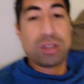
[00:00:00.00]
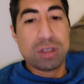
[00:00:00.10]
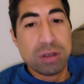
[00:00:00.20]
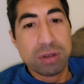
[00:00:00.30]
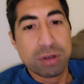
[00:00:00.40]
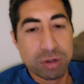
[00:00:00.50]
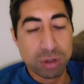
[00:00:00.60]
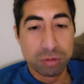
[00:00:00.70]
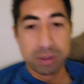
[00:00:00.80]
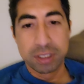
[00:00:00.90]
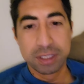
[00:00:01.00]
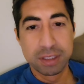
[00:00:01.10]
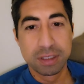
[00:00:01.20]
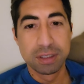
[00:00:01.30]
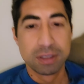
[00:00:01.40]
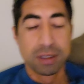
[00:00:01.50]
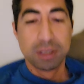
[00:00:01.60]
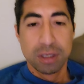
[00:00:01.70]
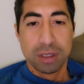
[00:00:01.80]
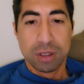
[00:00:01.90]
Do your own
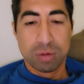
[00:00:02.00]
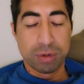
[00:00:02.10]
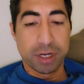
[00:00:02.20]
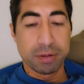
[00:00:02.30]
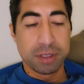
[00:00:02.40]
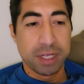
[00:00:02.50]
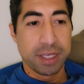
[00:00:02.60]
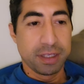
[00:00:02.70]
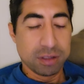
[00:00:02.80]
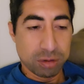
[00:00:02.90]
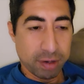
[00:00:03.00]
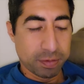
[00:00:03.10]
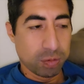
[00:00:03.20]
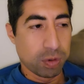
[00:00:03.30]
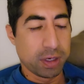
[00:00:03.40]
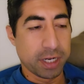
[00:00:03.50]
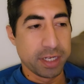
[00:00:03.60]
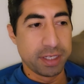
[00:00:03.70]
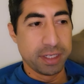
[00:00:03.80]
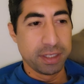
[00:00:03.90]
workout today. So after work, I
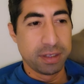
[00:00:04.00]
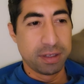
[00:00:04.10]
did